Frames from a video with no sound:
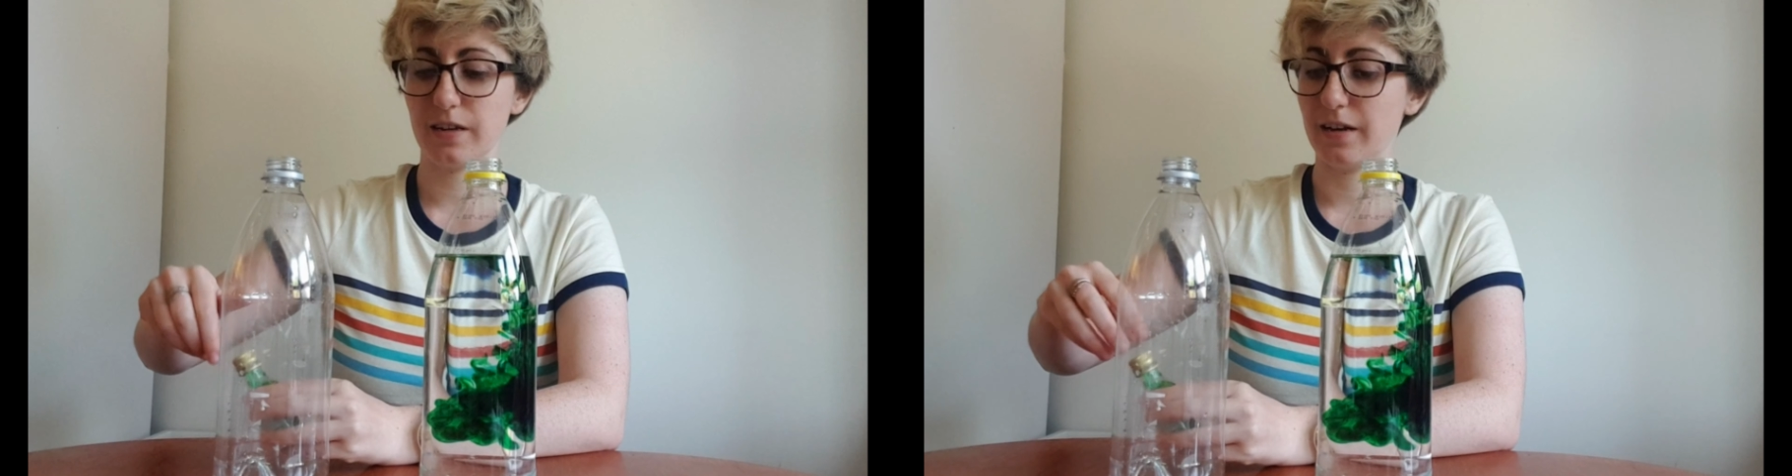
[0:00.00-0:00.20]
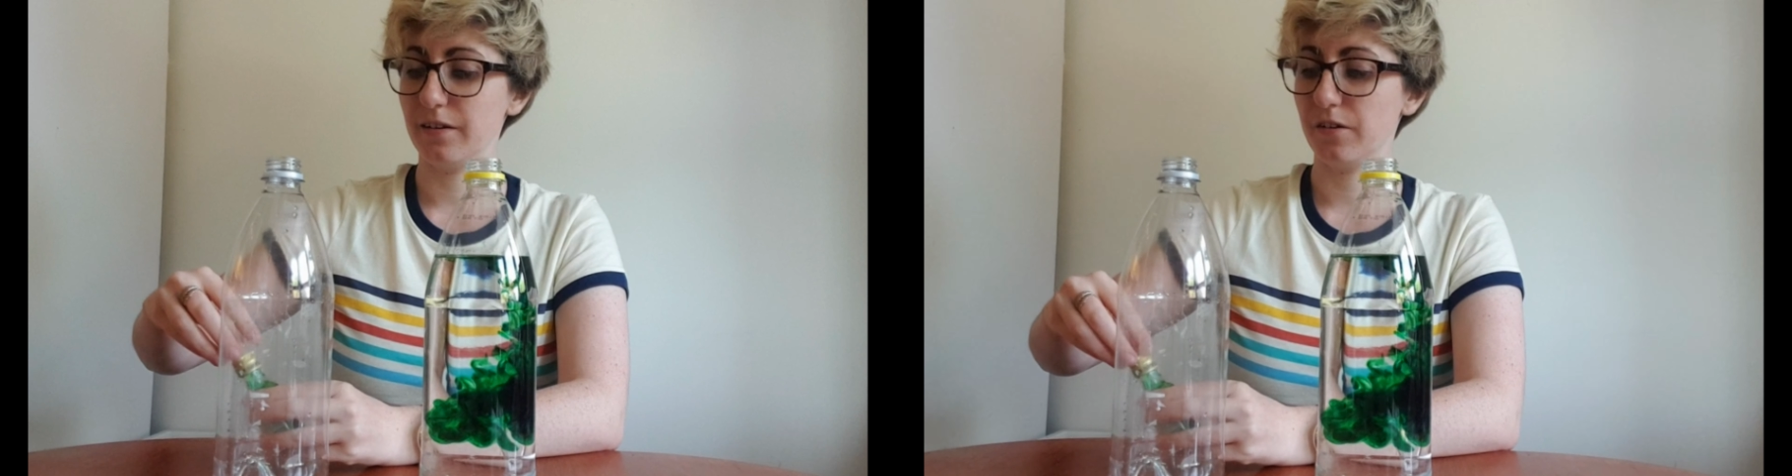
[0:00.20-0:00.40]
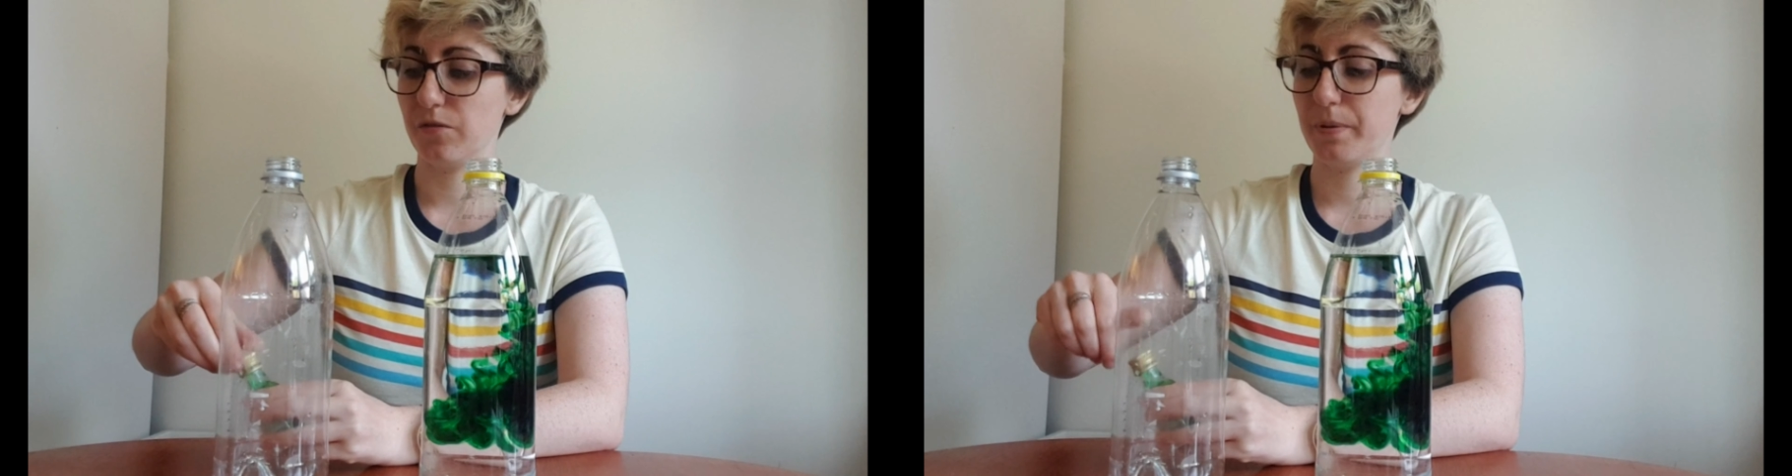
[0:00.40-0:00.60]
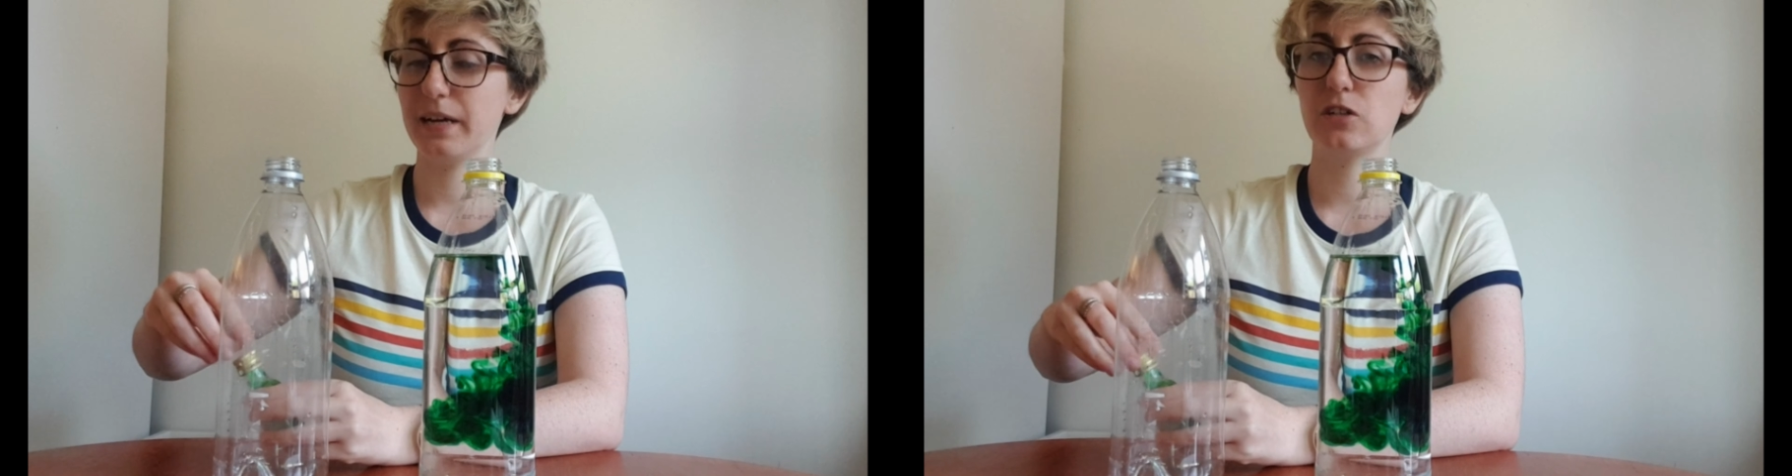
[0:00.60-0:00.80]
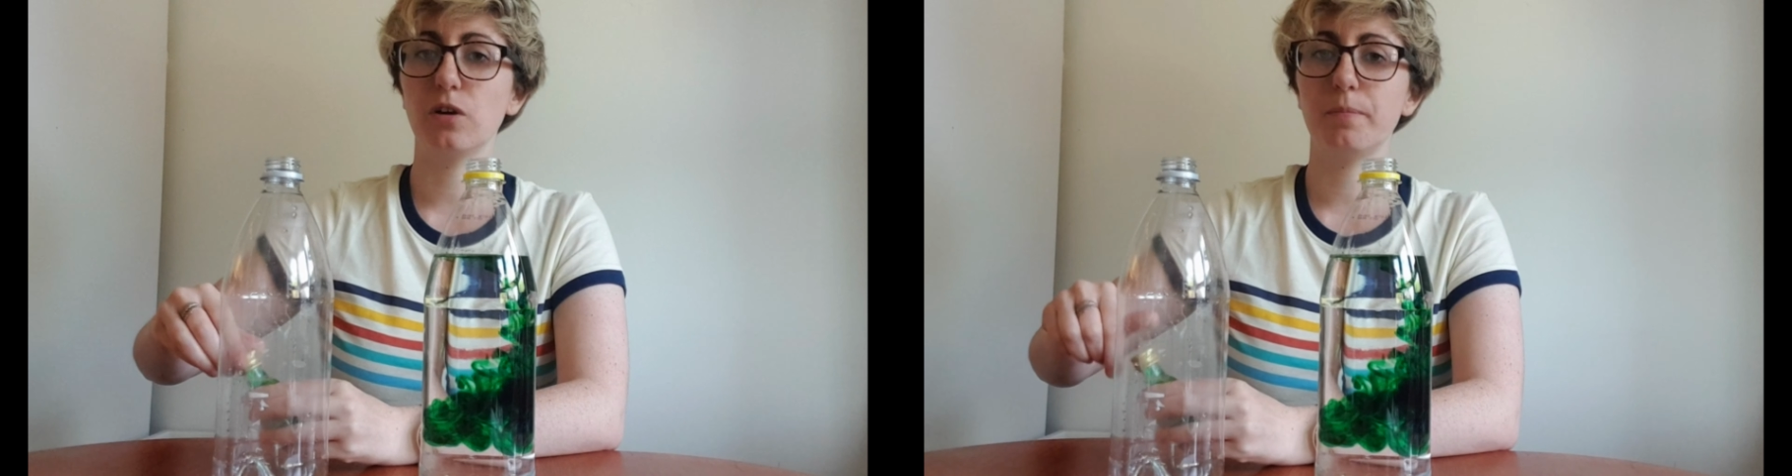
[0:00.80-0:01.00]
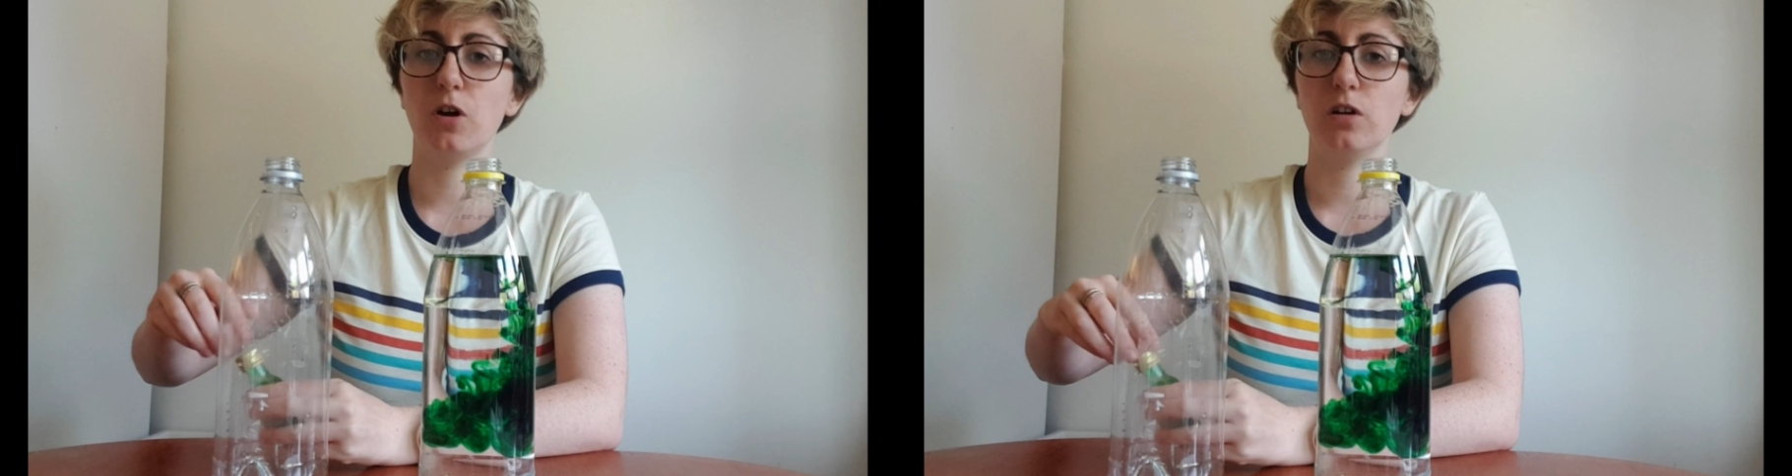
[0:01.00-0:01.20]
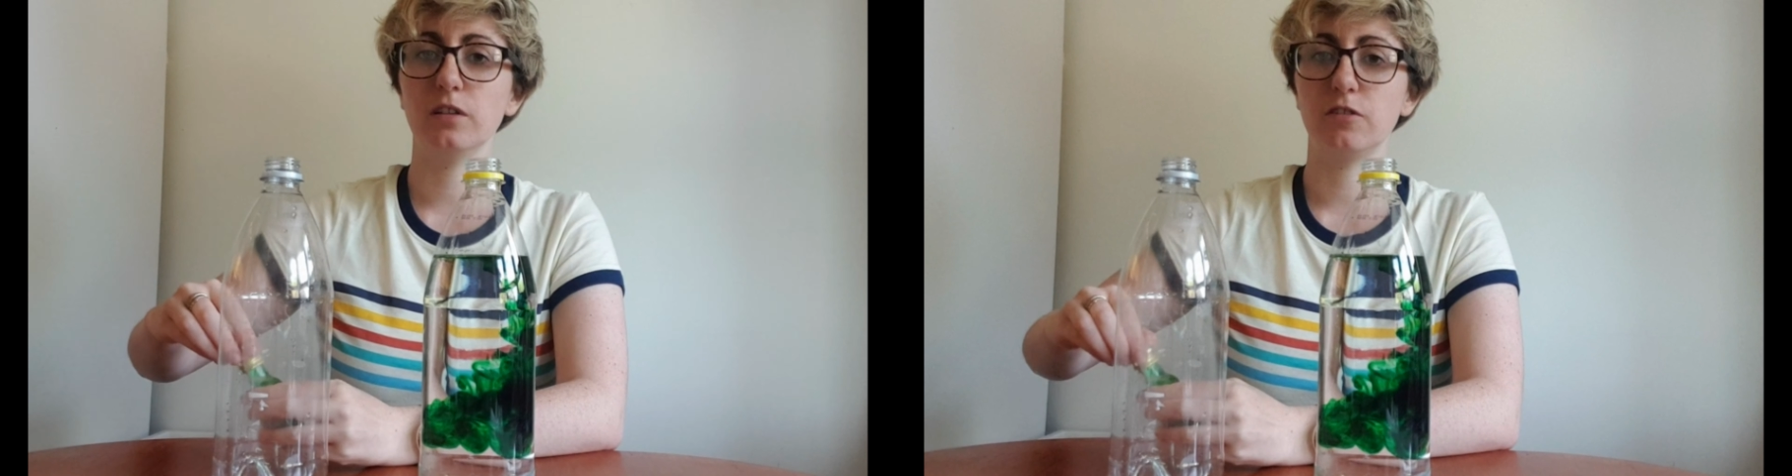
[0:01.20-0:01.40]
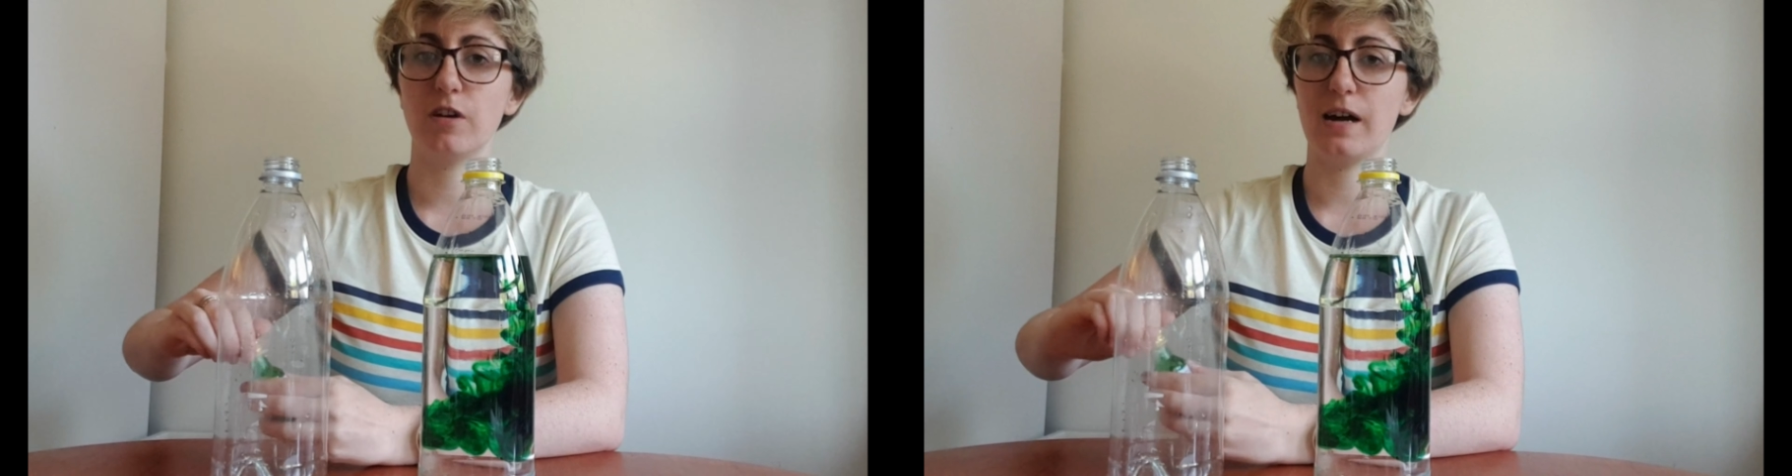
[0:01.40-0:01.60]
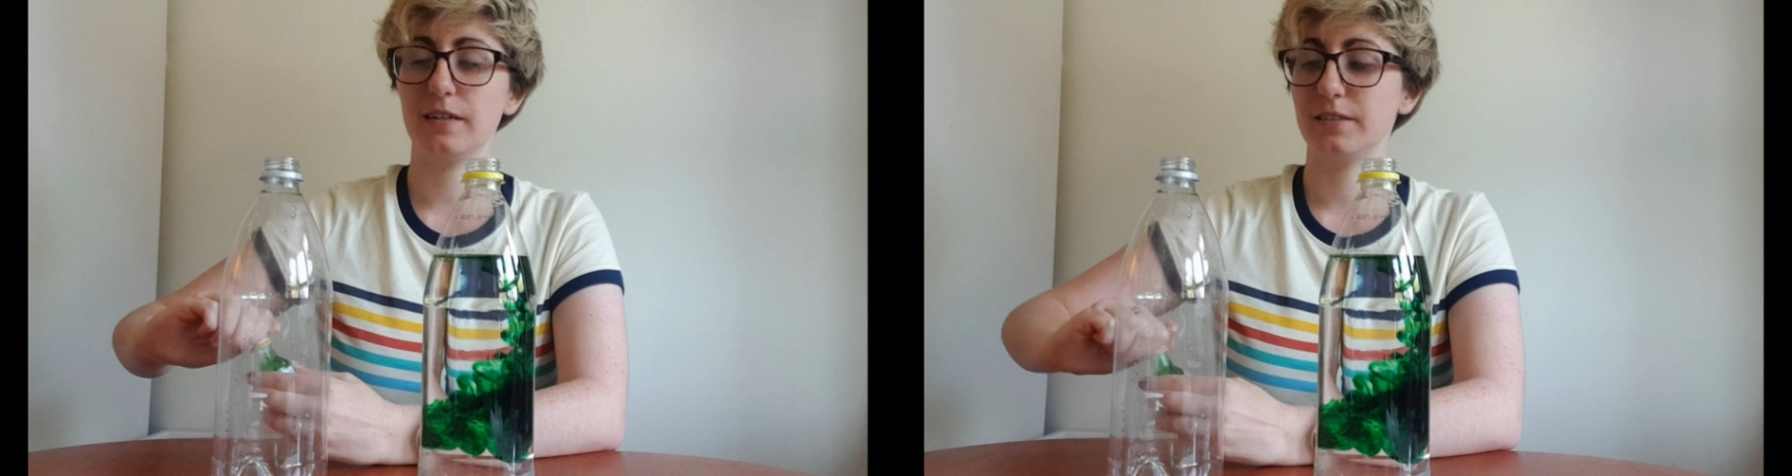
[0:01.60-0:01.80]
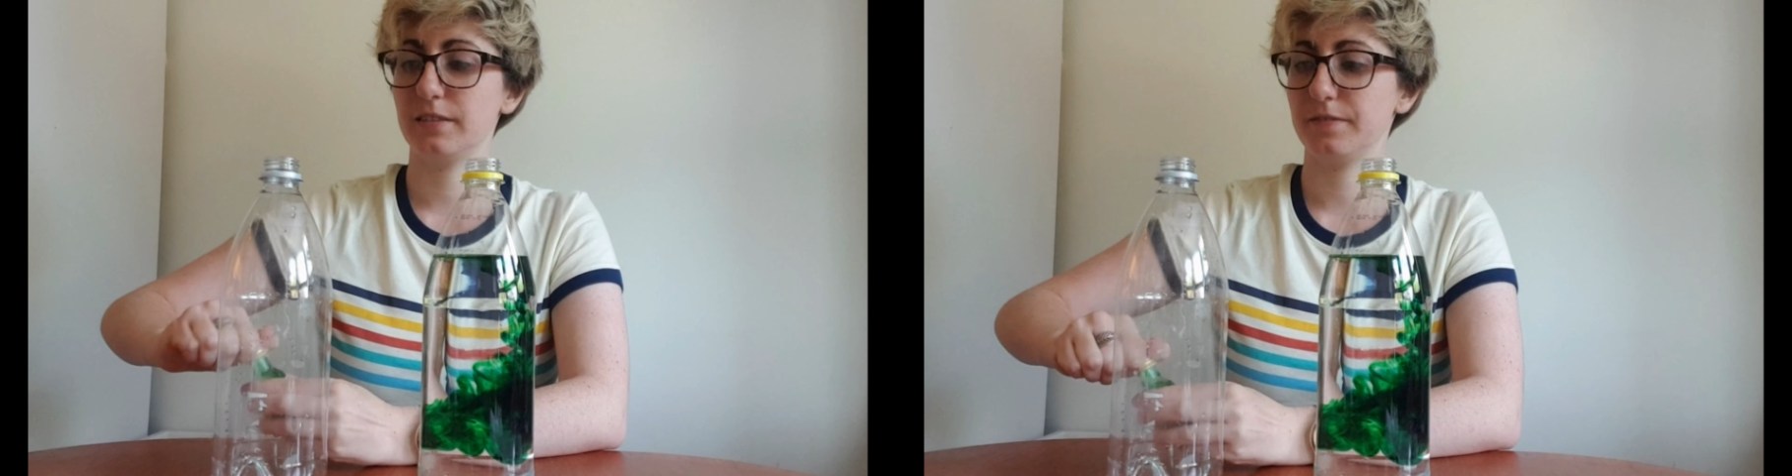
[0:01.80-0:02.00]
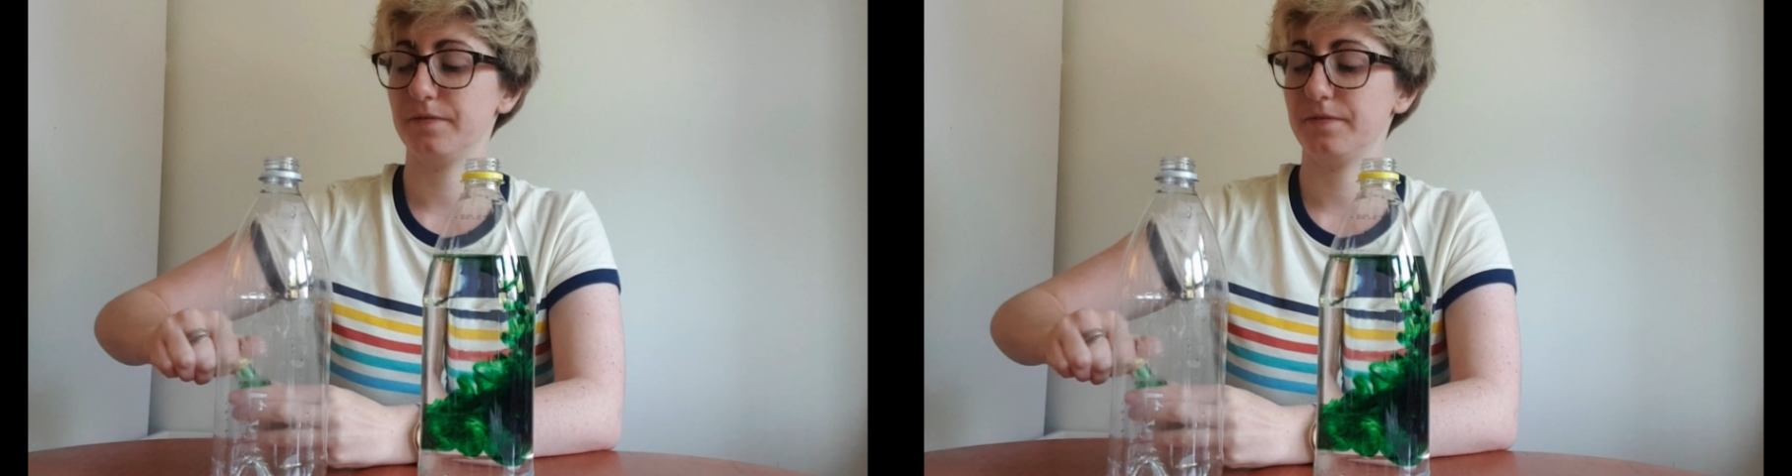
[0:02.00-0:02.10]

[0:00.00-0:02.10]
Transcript: and it has picked up all the grass.